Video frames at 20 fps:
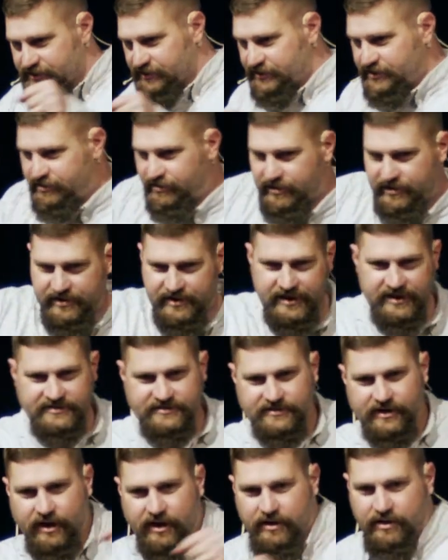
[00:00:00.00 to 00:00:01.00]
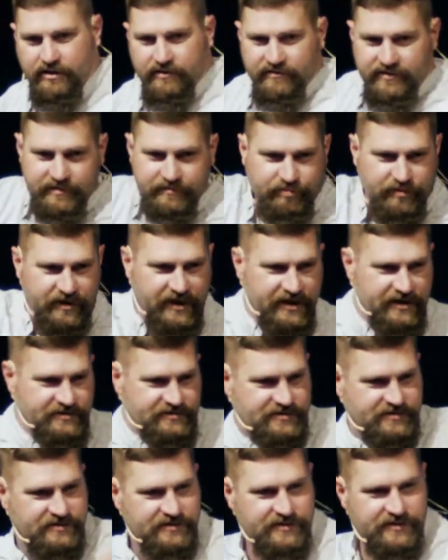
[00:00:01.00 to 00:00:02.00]
you're doing this all over the
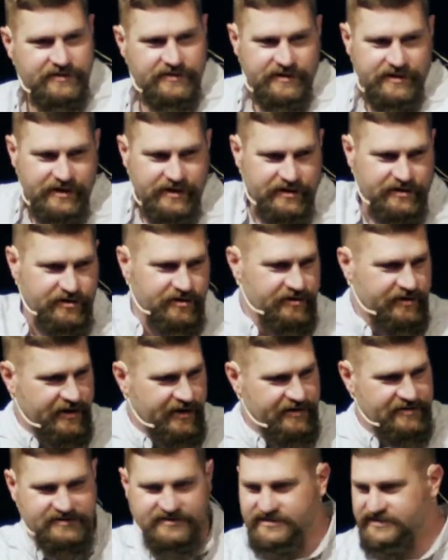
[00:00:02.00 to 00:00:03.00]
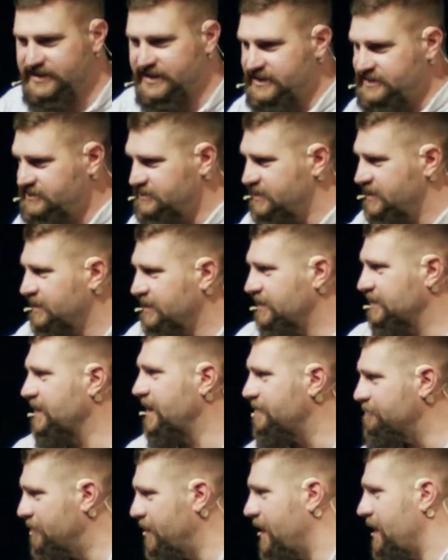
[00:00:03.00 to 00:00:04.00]
place and you're getting seasick in
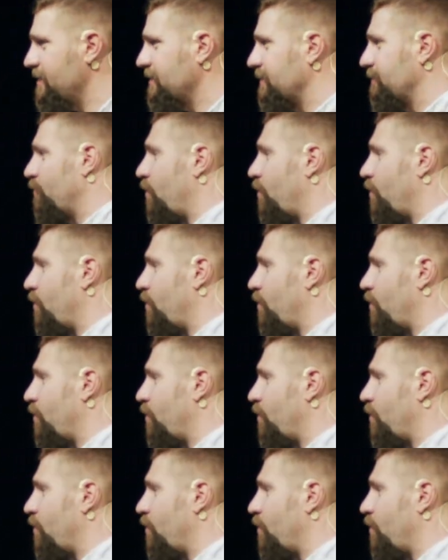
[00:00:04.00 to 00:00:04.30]
that pad.